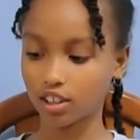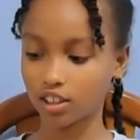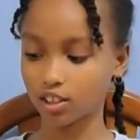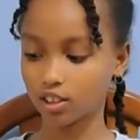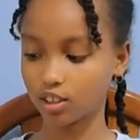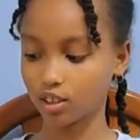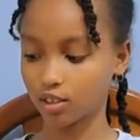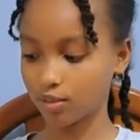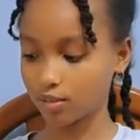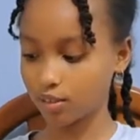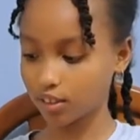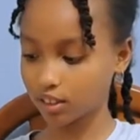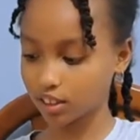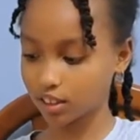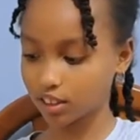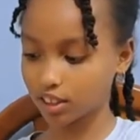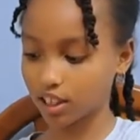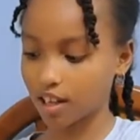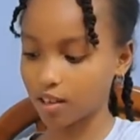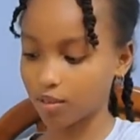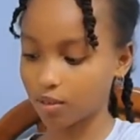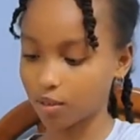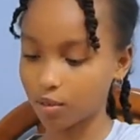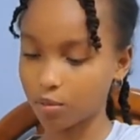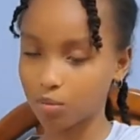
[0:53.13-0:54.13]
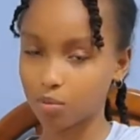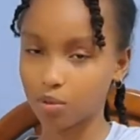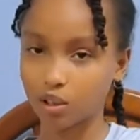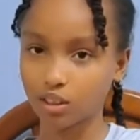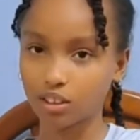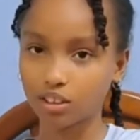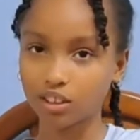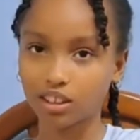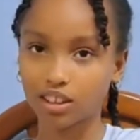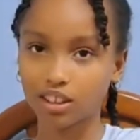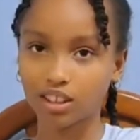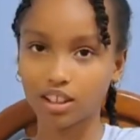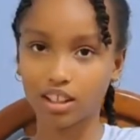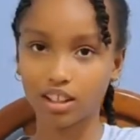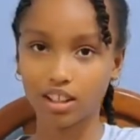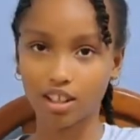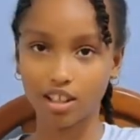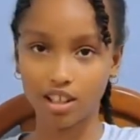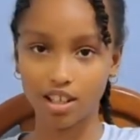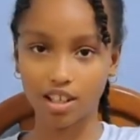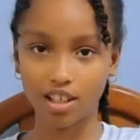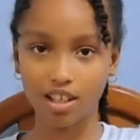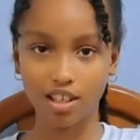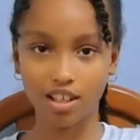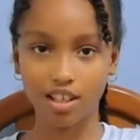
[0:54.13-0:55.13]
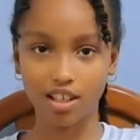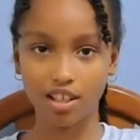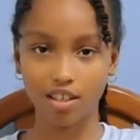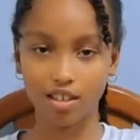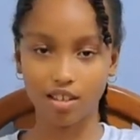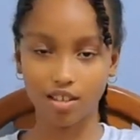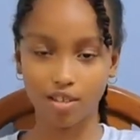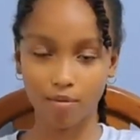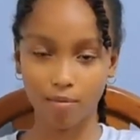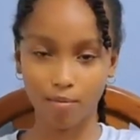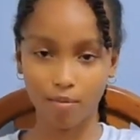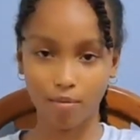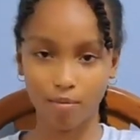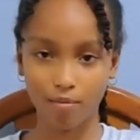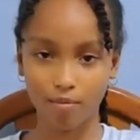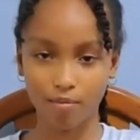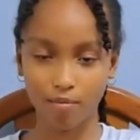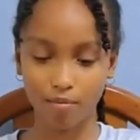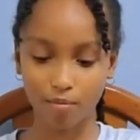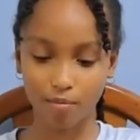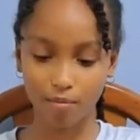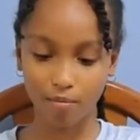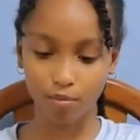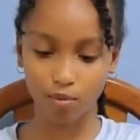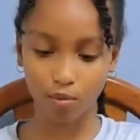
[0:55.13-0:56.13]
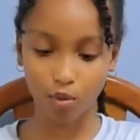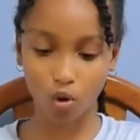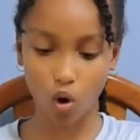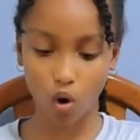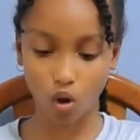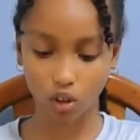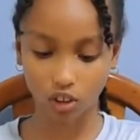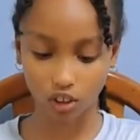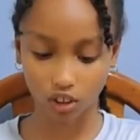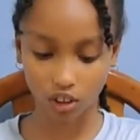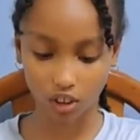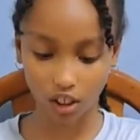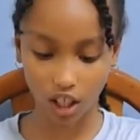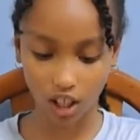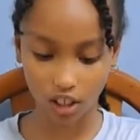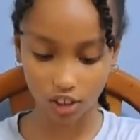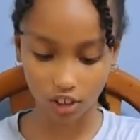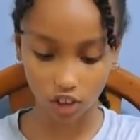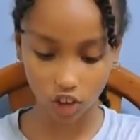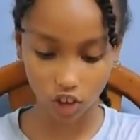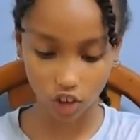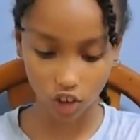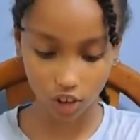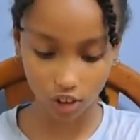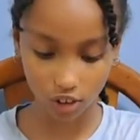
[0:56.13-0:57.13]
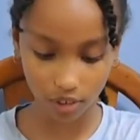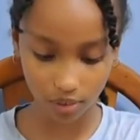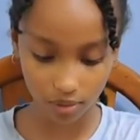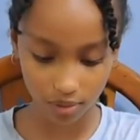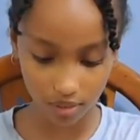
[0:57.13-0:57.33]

So first I will put the cornstarch.